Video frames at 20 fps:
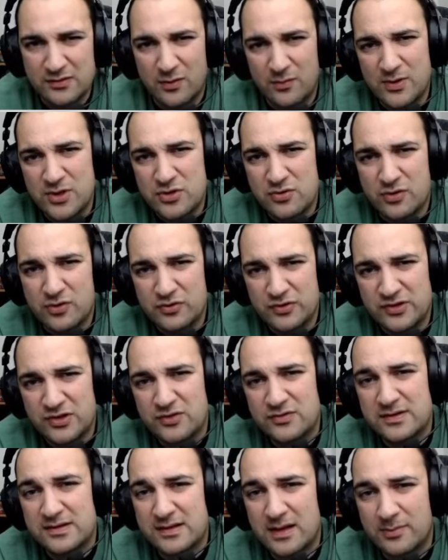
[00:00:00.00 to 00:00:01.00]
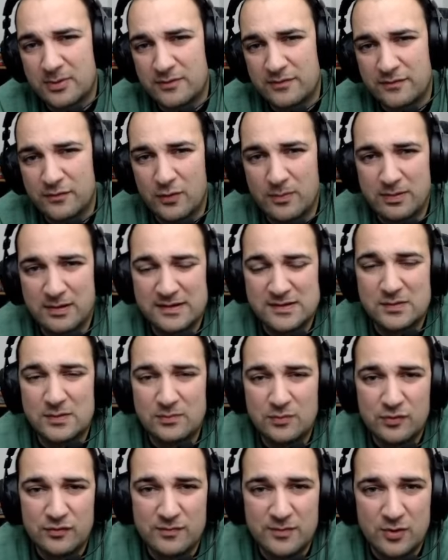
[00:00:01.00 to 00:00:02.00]
not when you can just use a double 4+
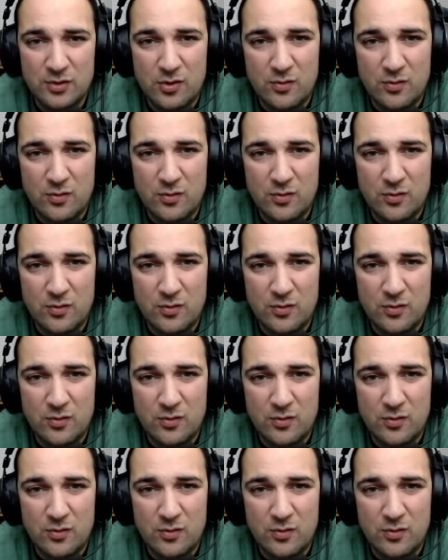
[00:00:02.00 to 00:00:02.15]
on movement